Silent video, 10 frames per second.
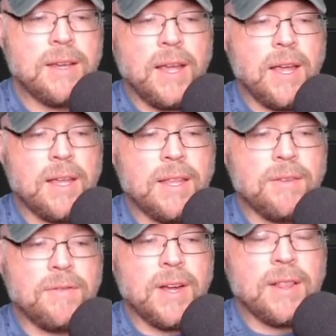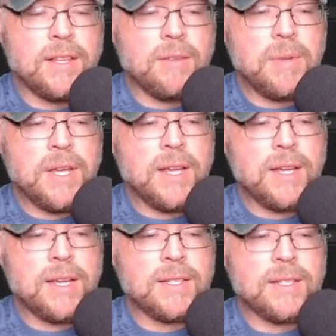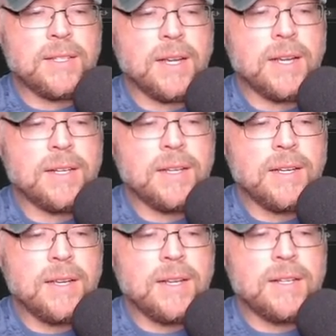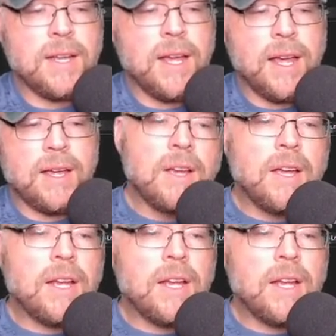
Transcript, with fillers: and then finally the B gets assigned to A.